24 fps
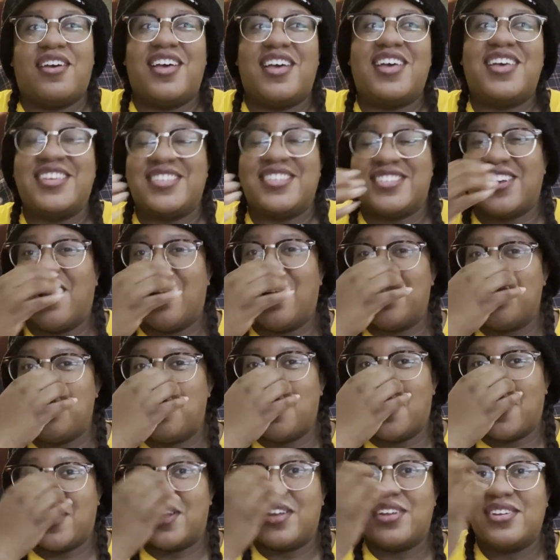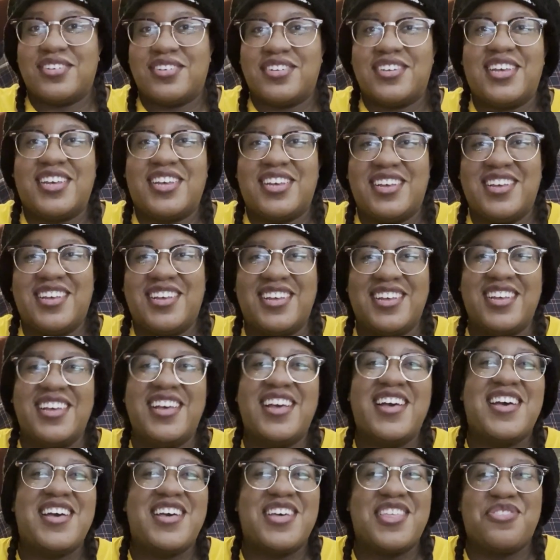his hard work
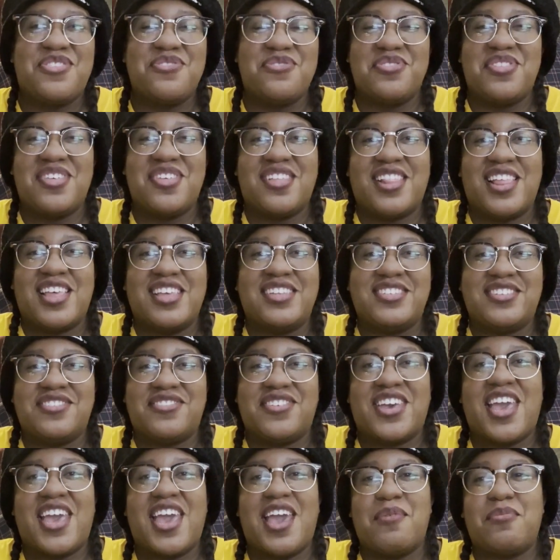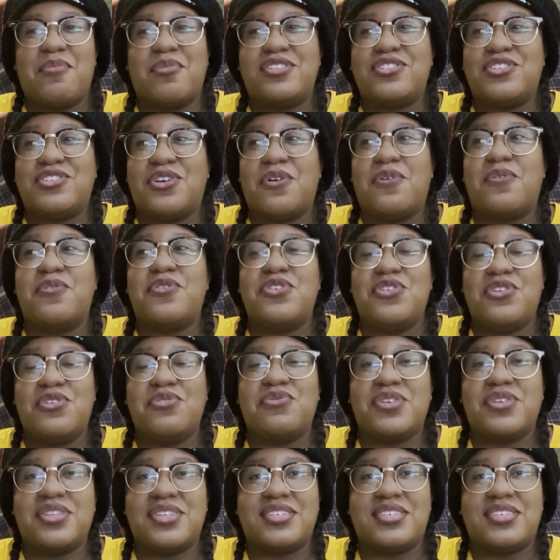through the lens of a camera. So you can
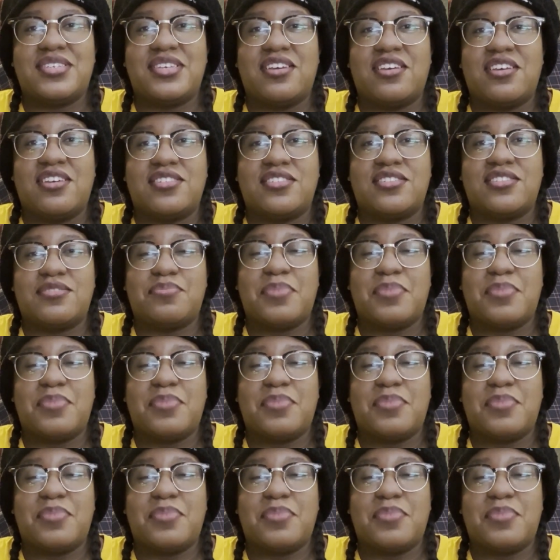really see his